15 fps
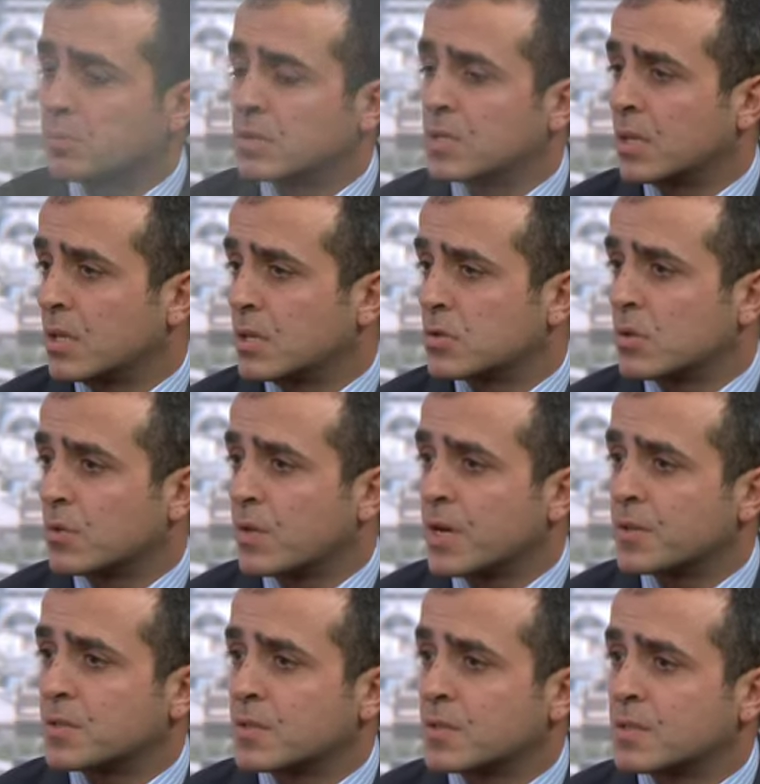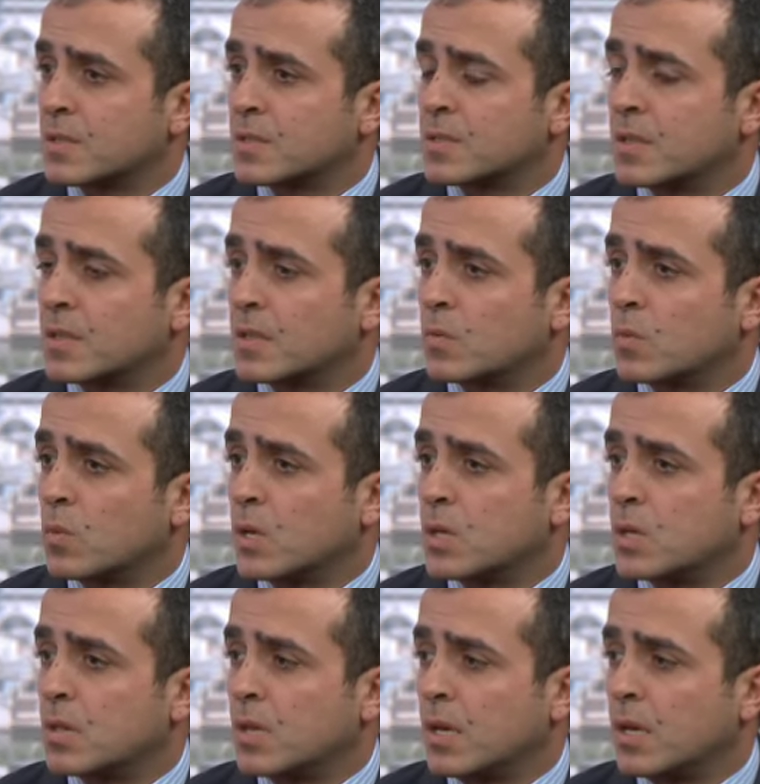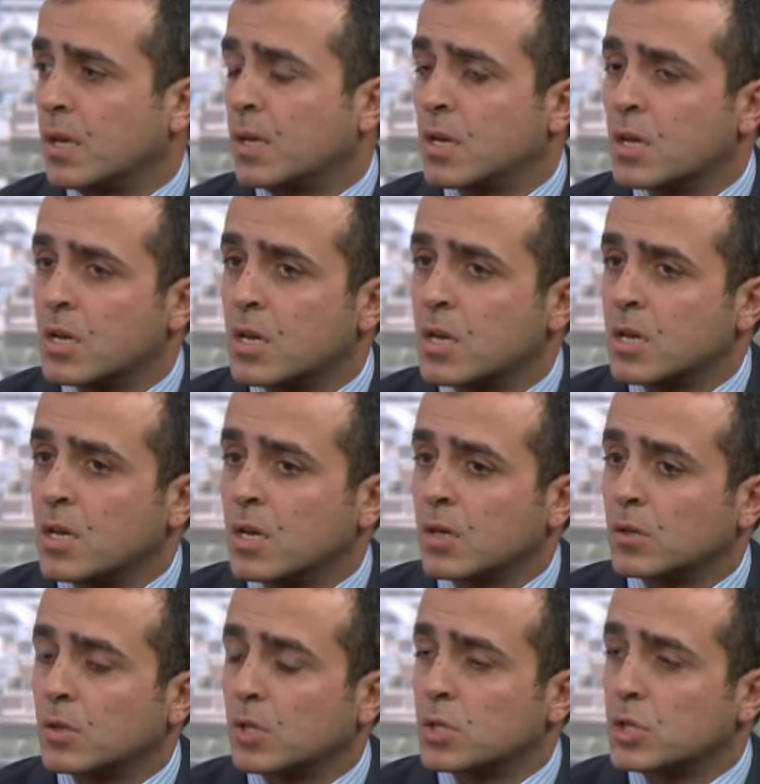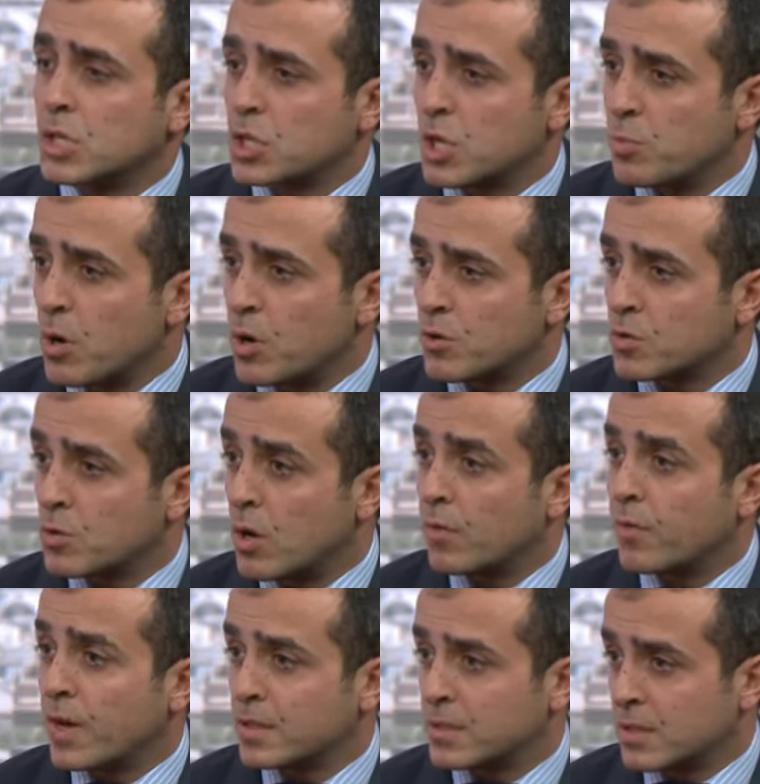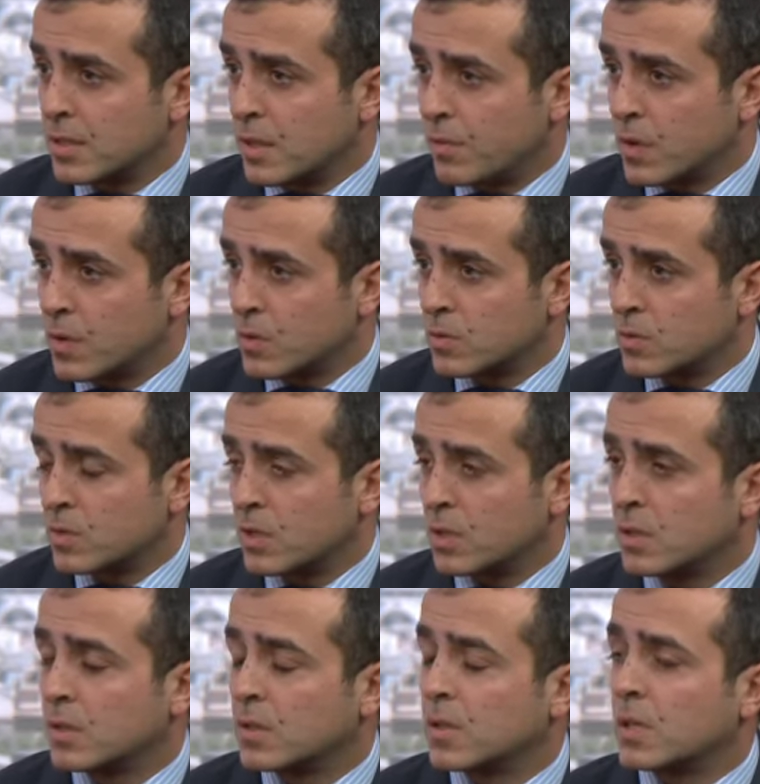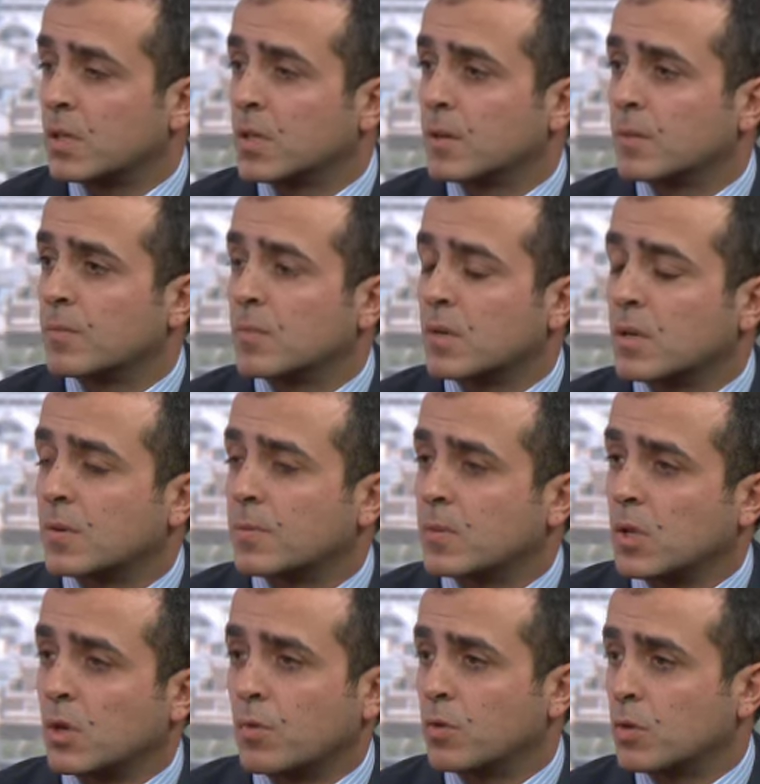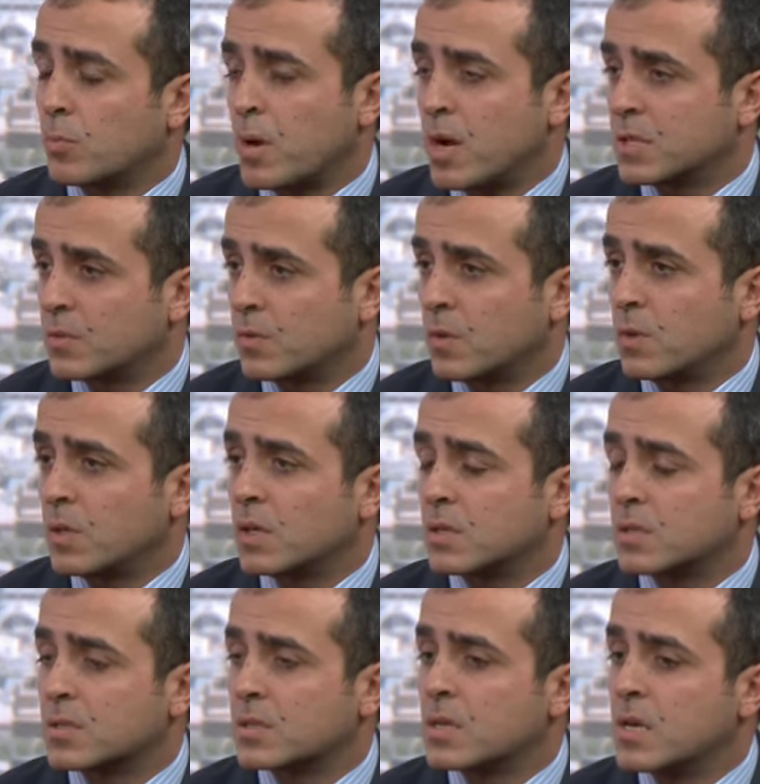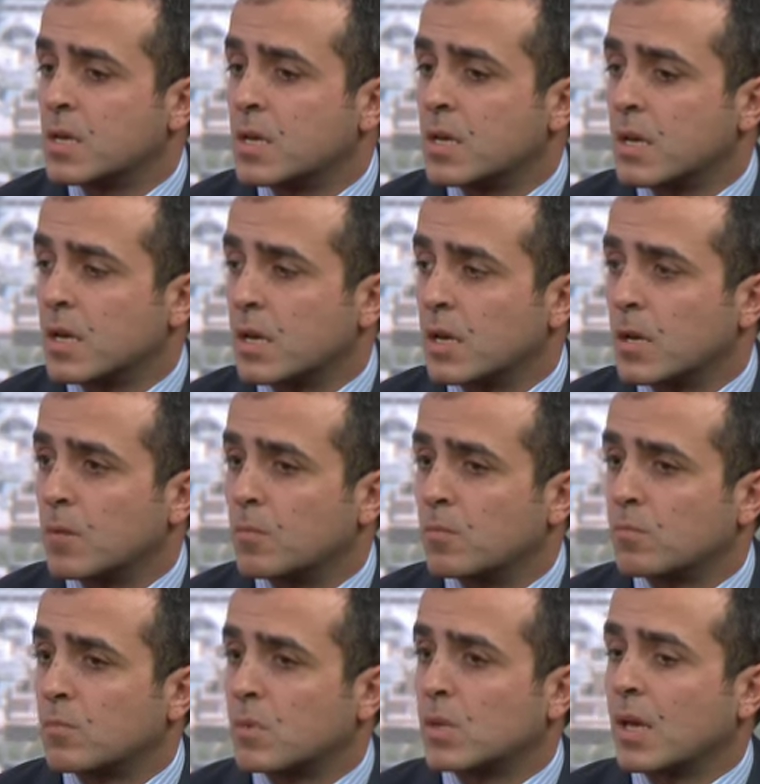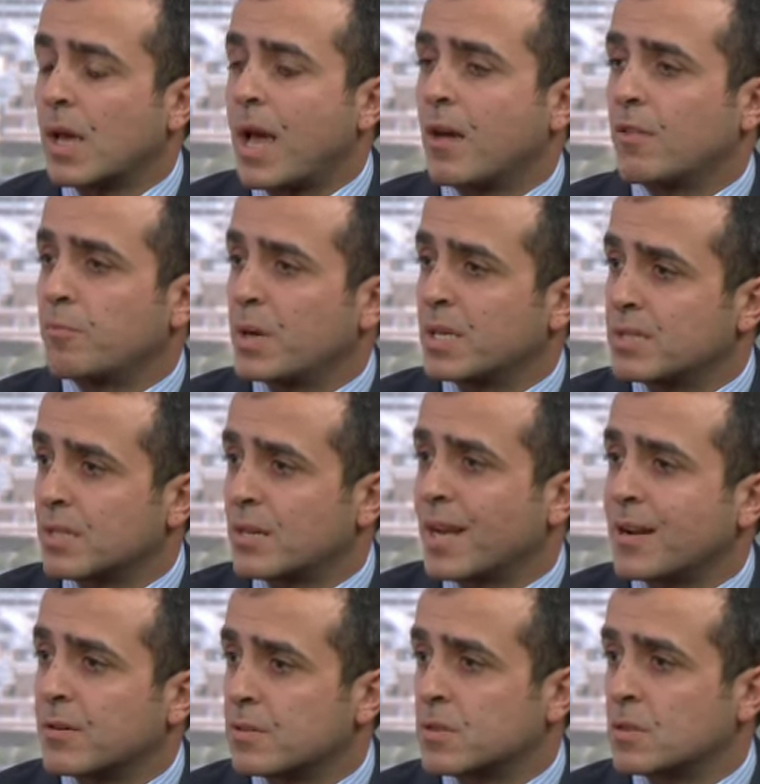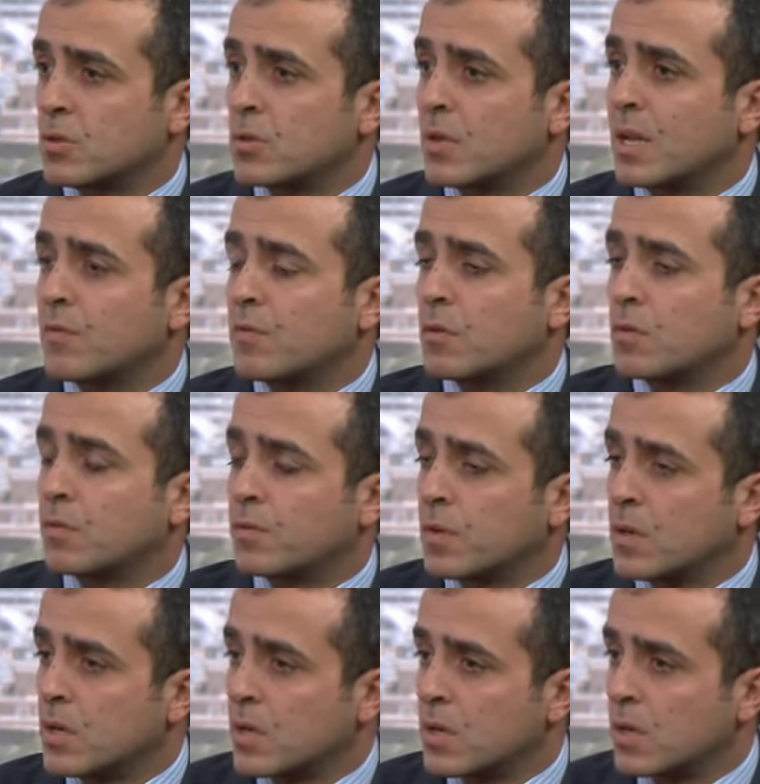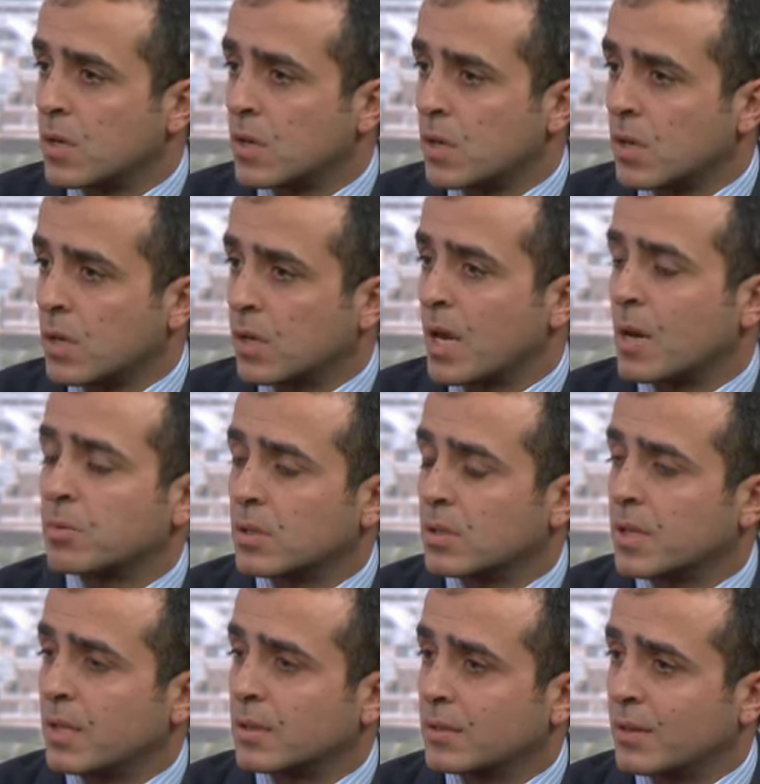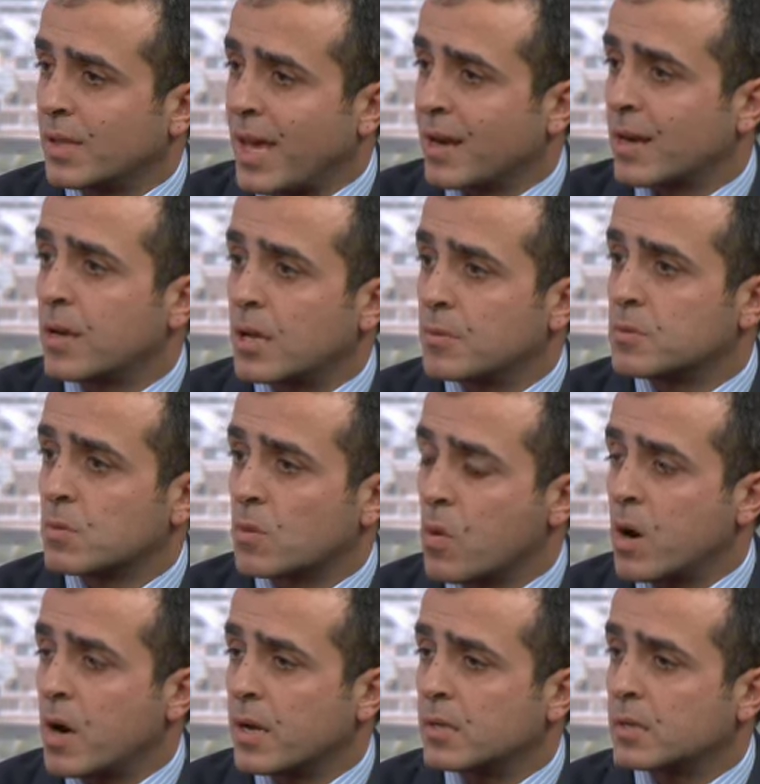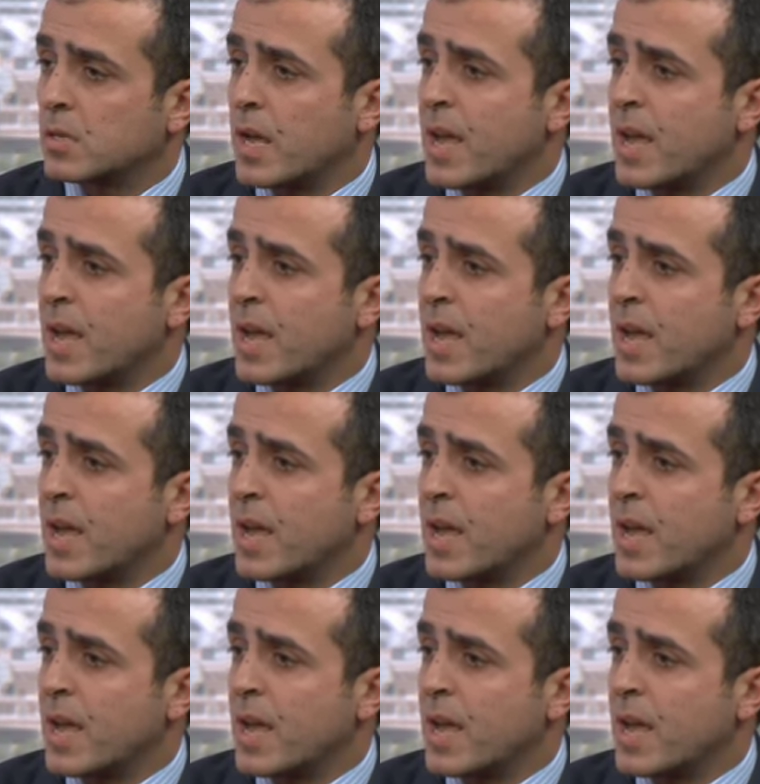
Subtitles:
particularly in 2016, when the ship owners who are facing difficulty, mm-hmm. For the past few years, have better clarity on the level of capital that their clubs require.